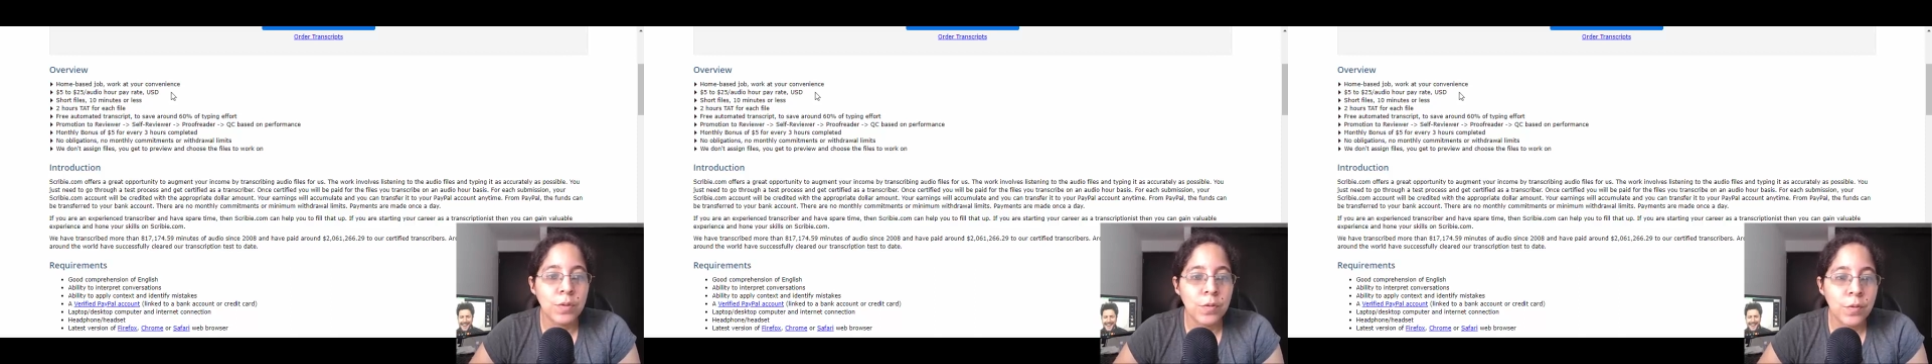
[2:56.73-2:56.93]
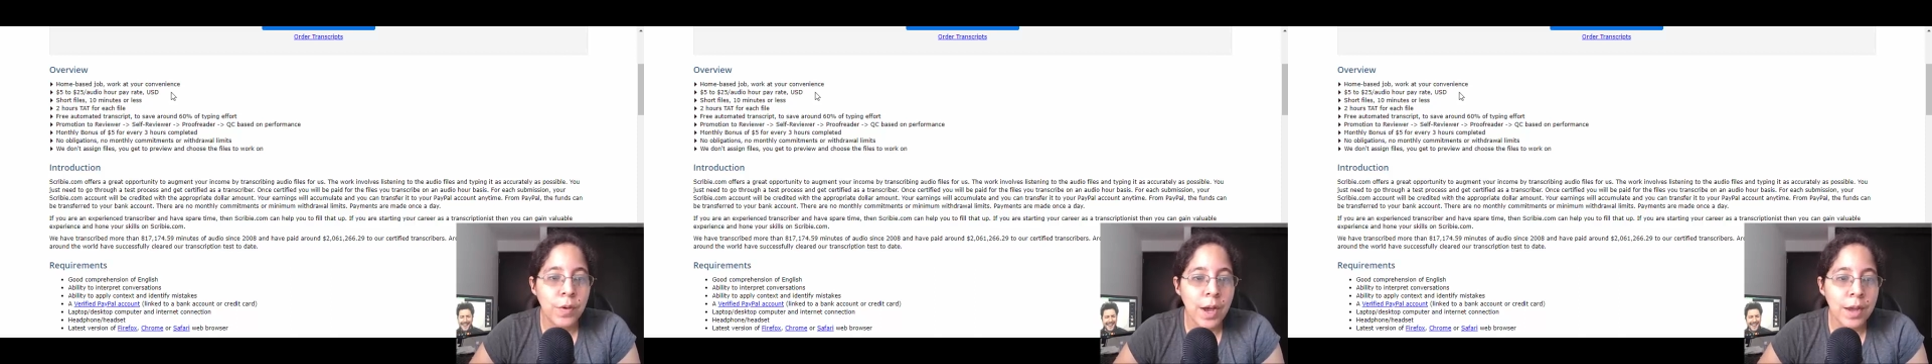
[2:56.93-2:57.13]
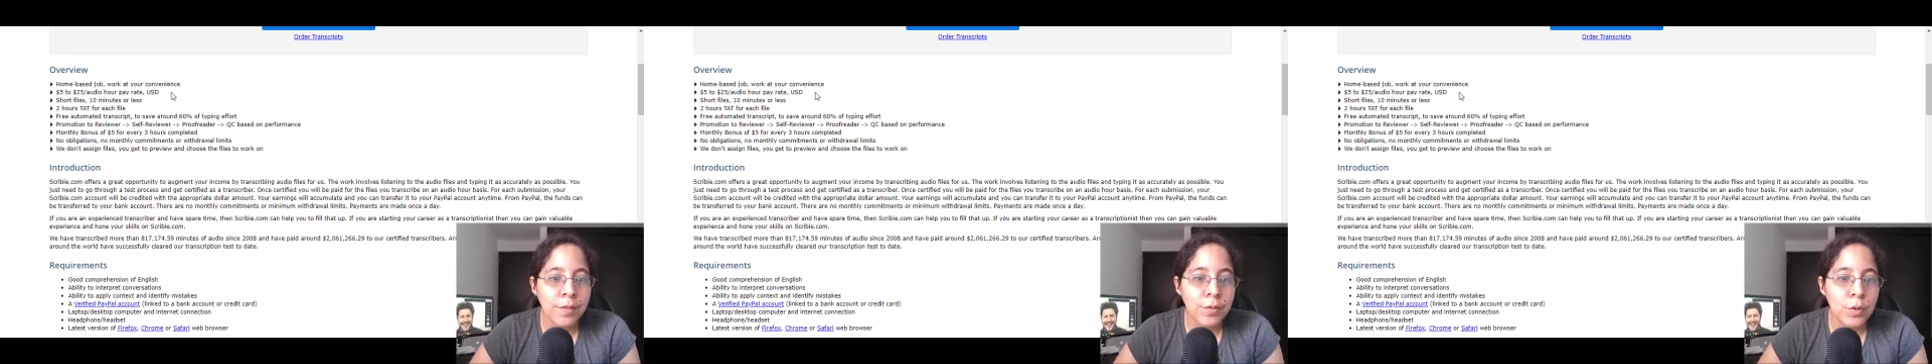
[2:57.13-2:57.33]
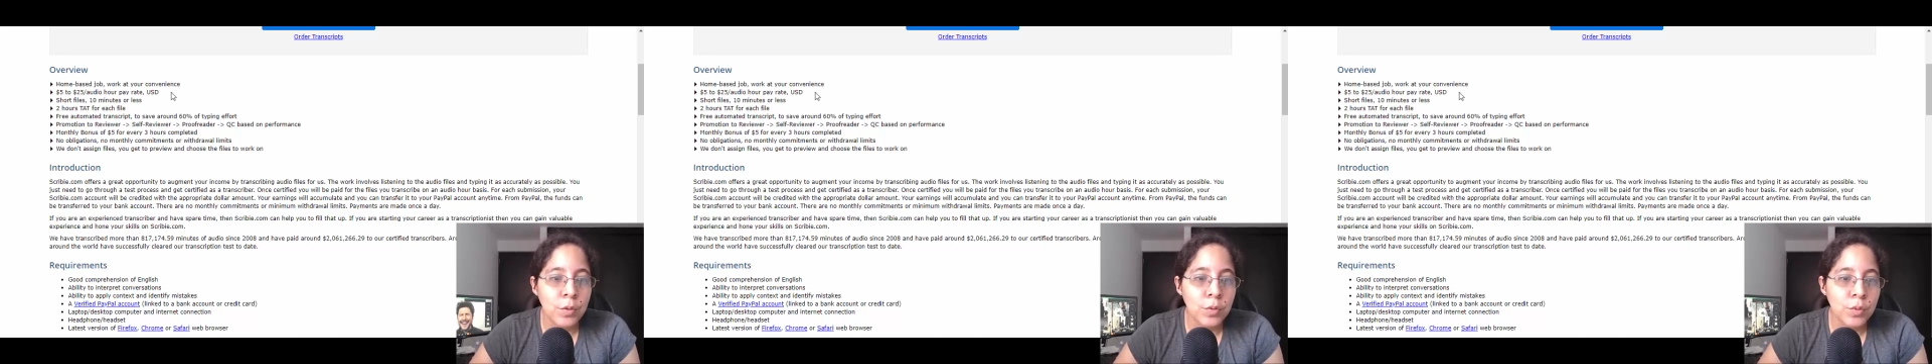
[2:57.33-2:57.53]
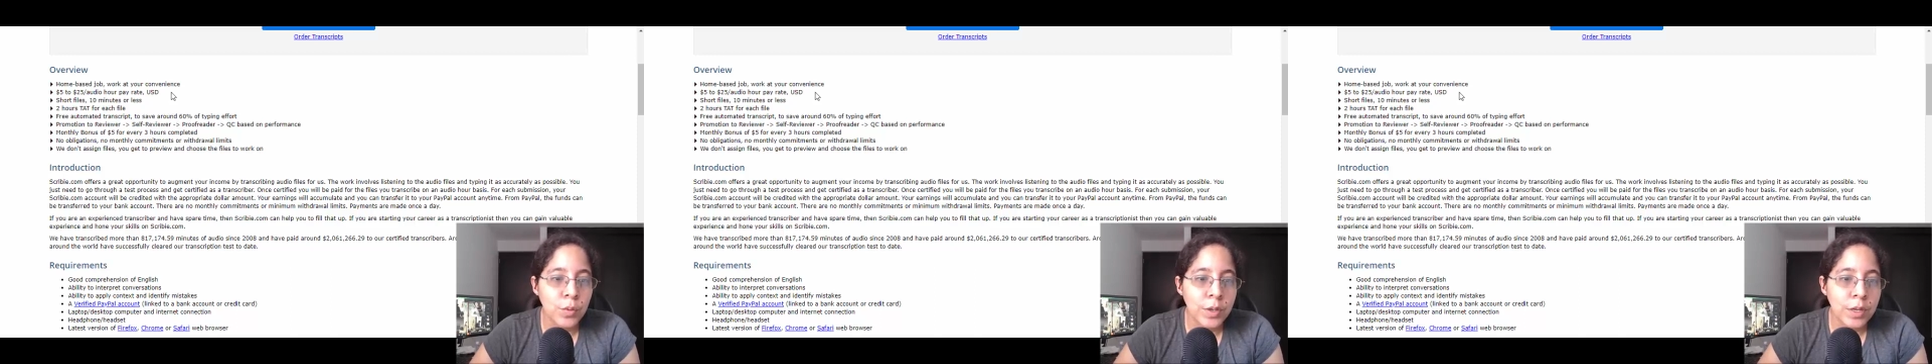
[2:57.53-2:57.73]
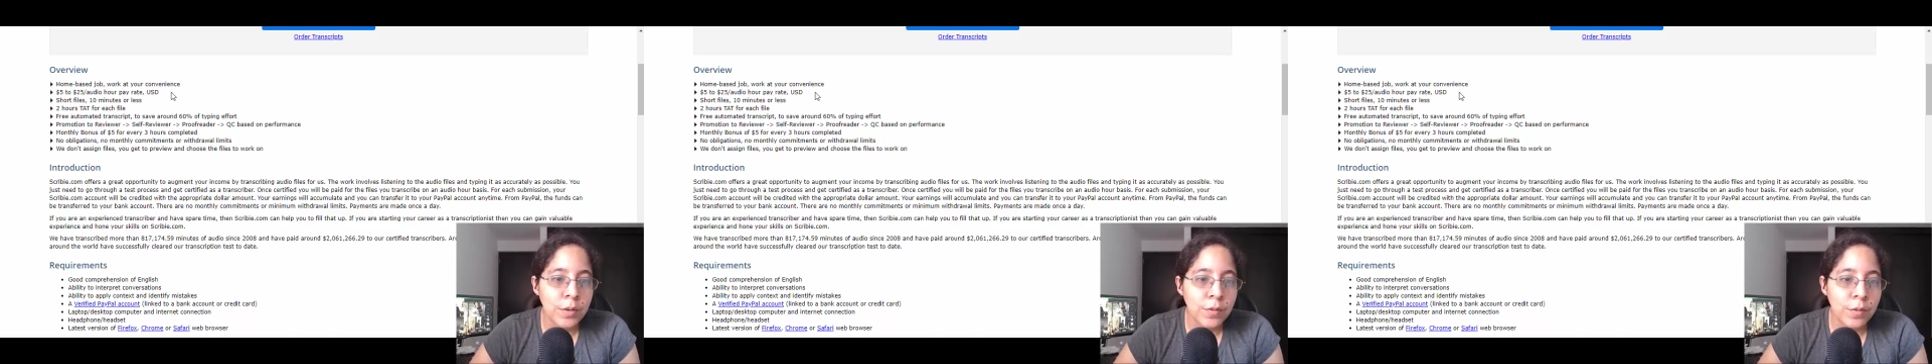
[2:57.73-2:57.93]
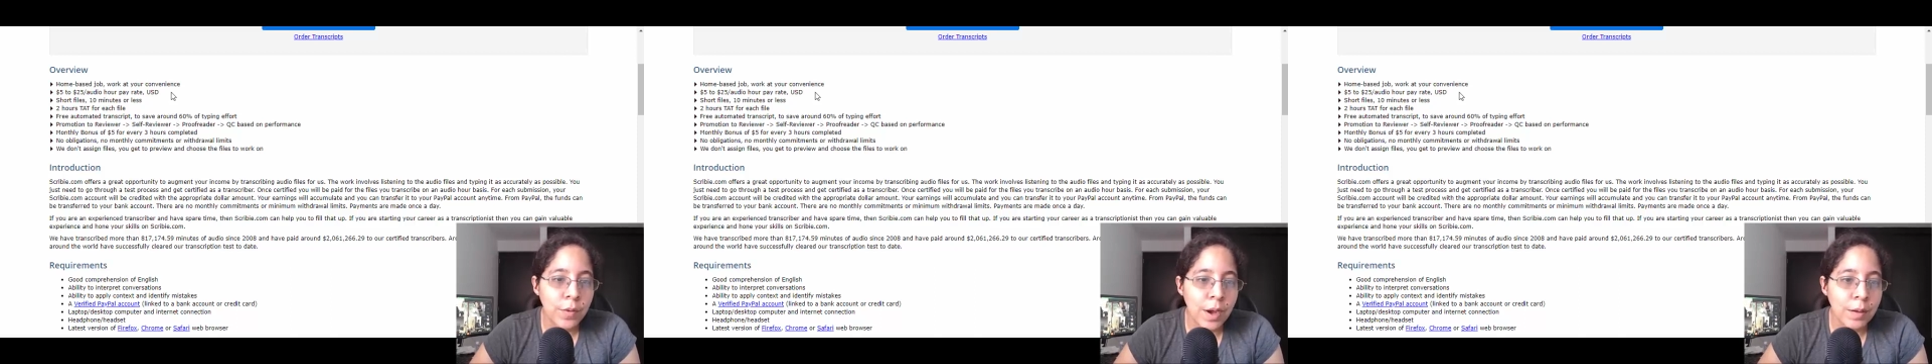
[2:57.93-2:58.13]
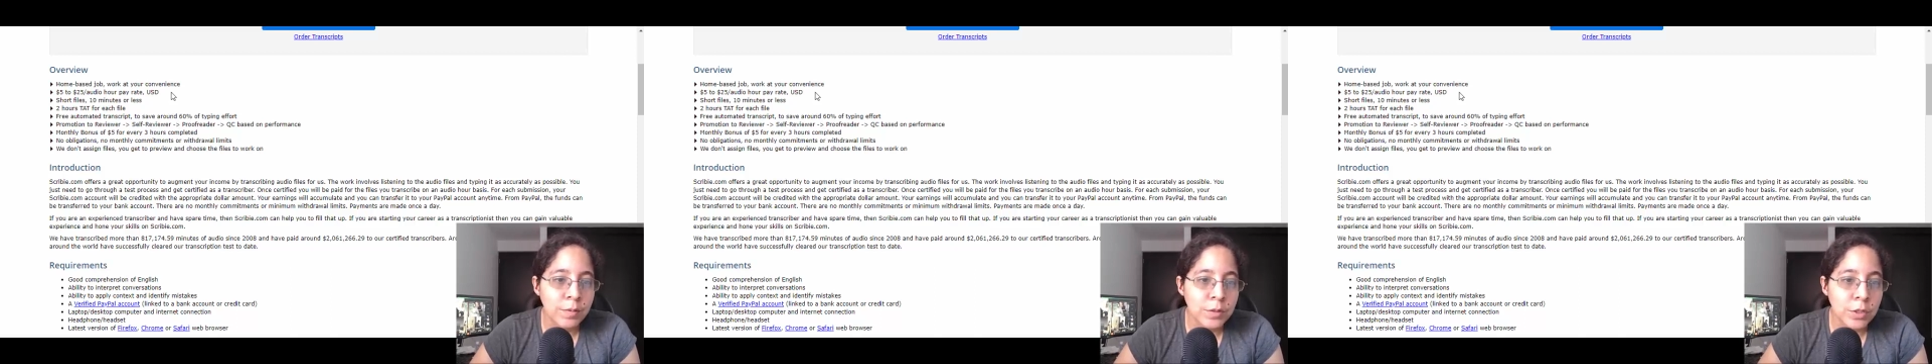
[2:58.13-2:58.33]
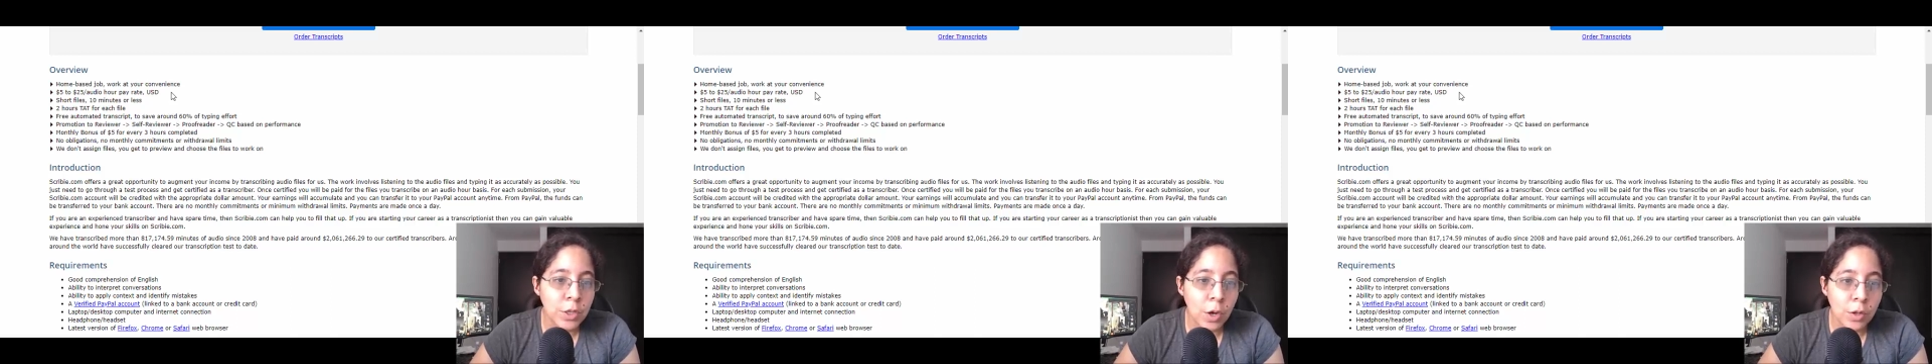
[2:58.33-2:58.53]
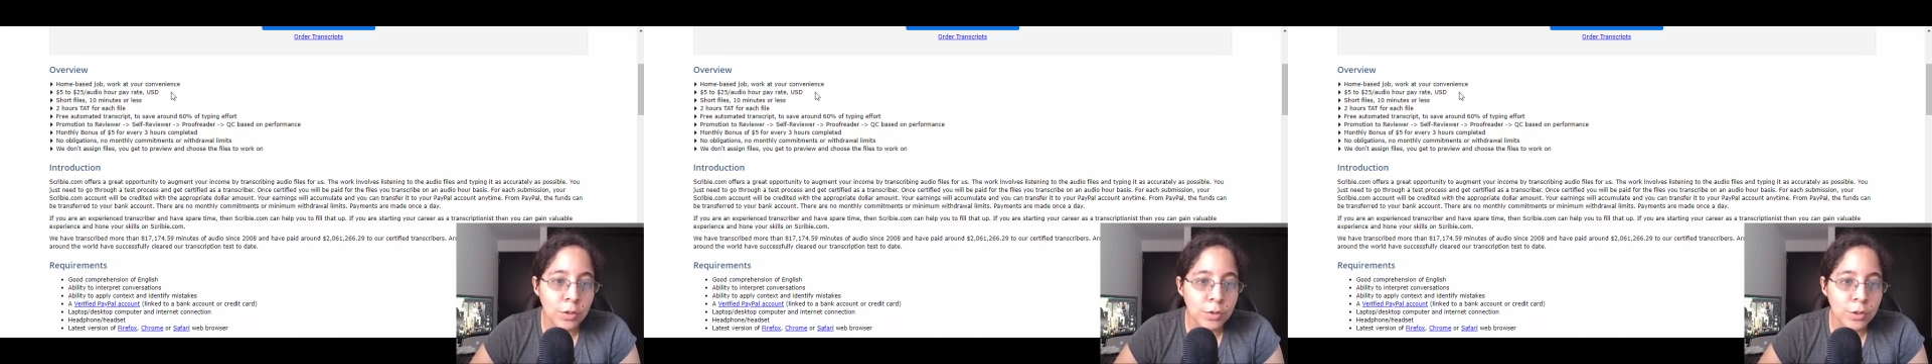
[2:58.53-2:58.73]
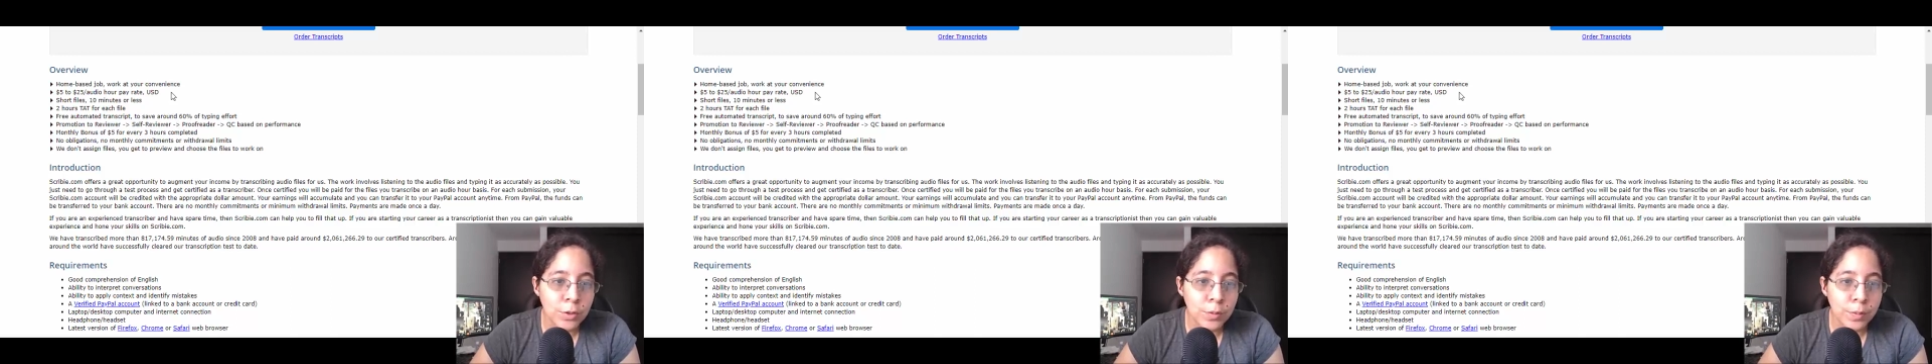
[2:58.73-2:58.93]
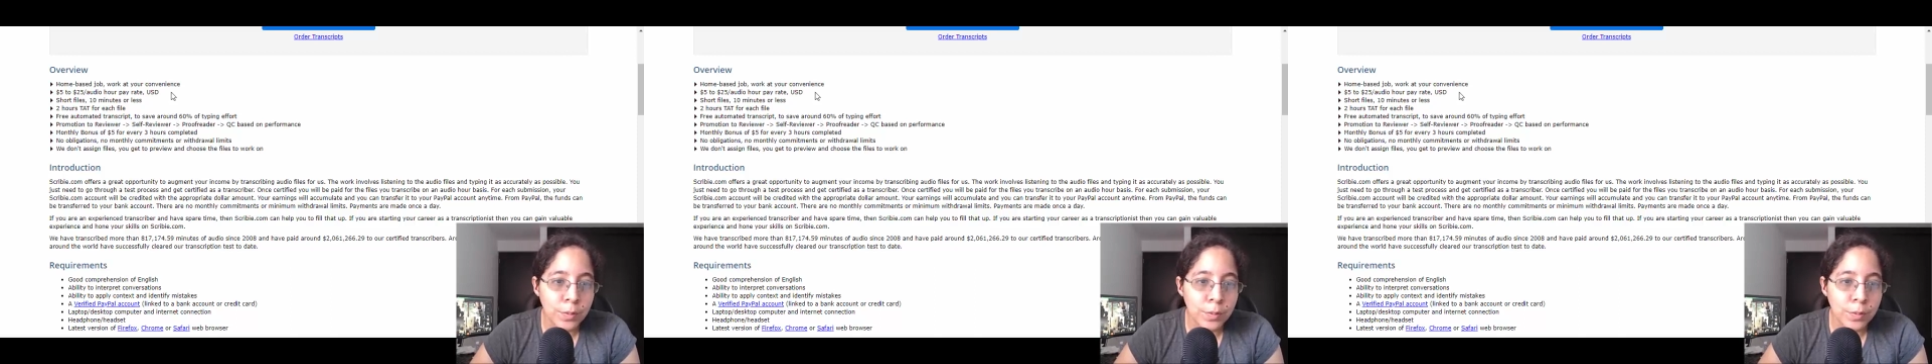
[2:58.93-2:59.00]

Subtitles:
$5 to $25